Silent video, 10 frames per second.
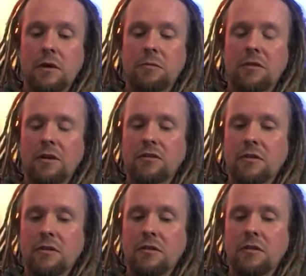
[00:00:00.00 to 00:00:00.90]

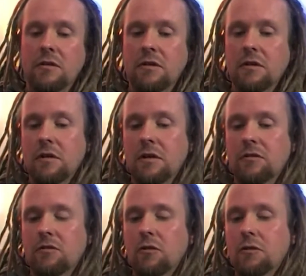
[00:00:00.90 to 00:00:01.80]
abduction
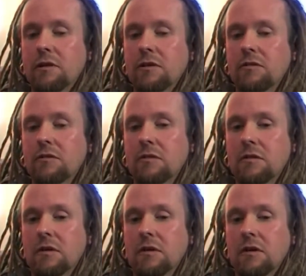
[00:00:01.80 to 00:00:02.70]
stories
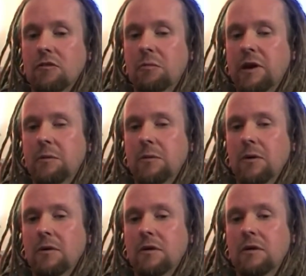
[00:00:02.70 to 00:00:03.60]
okay. of
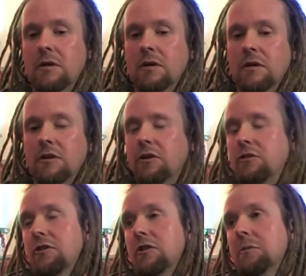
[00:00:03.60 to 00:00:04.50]
people on
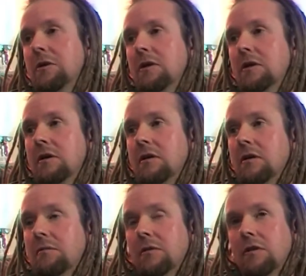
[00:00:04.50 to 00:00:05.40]
mm. YouTube.
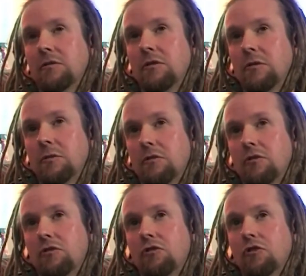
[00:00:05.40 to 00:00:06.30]
Right. I do
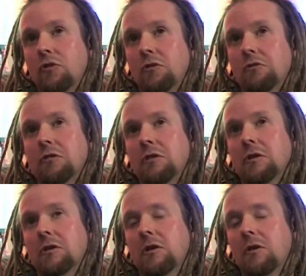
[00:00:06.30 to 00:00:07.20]
trawl
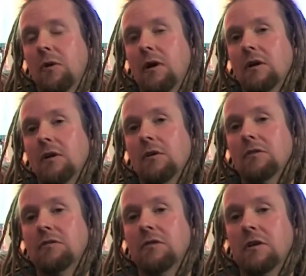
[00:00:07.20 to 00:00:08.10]
through quite a lot
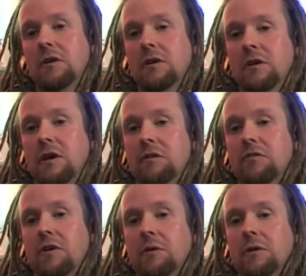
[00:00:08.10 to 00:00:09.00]
of mm.
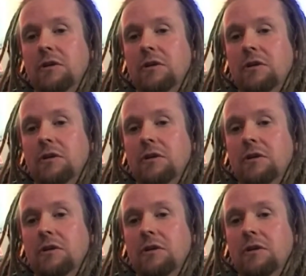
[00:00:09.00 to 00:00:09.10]
info